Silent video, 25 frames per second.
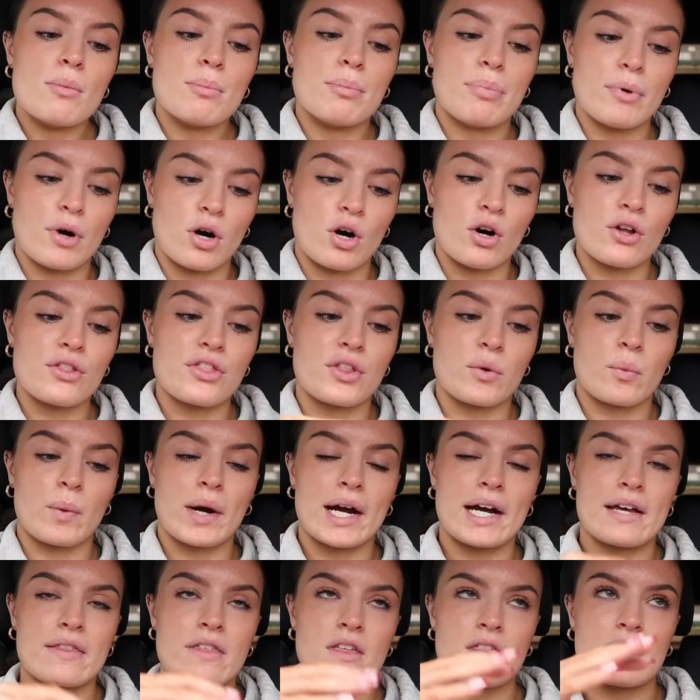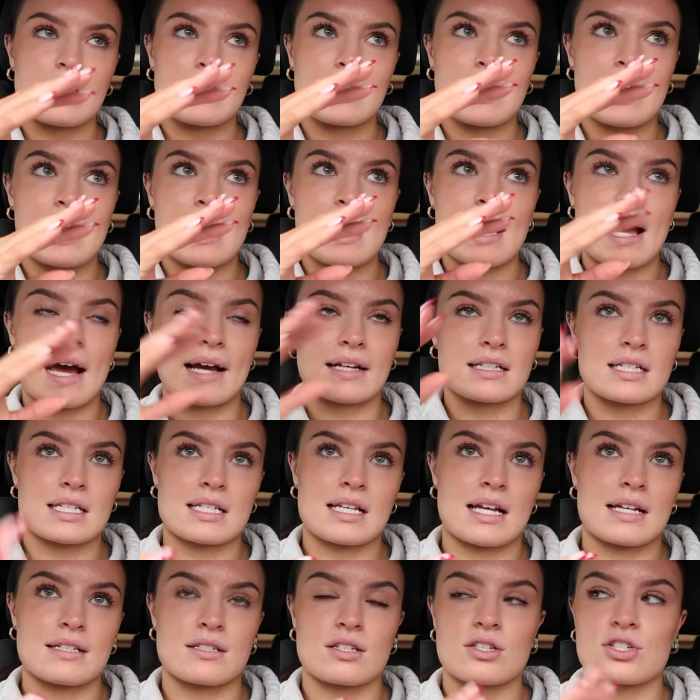But the way that the
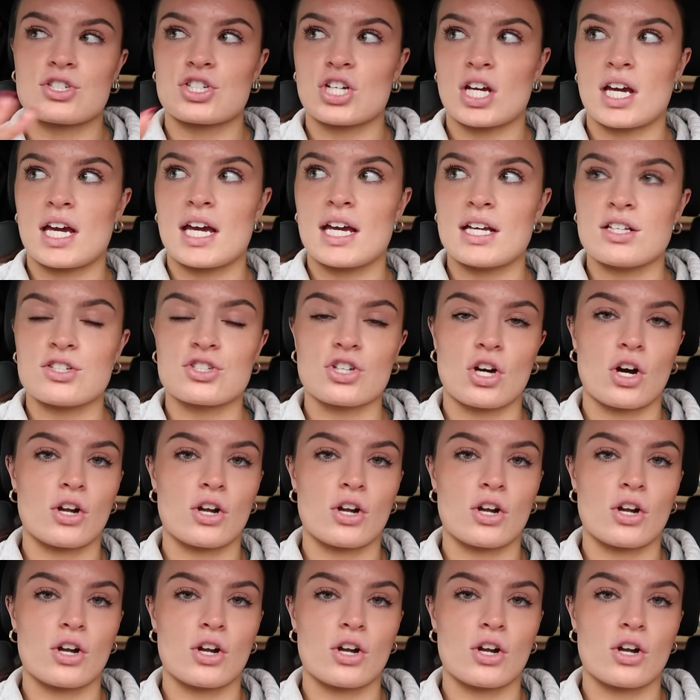exercises change